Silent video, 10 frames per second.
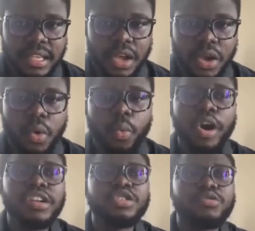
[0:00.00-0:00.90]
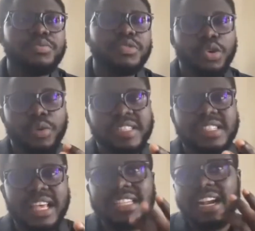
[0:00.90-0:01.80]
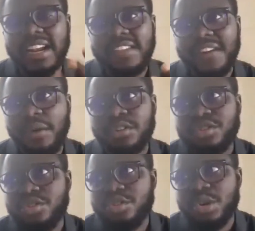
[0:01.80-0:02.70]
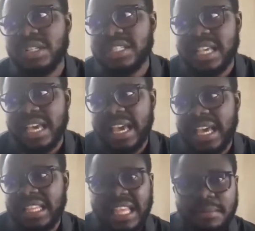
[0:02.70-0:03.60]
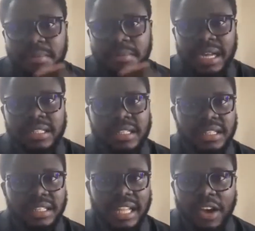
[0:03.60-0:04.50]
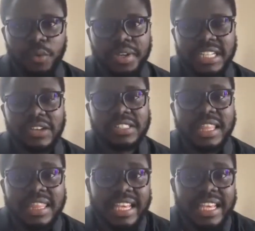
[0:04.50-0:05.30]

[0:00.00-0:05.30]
We all need to. So resilience, if I want to use a layman language, I'll say thick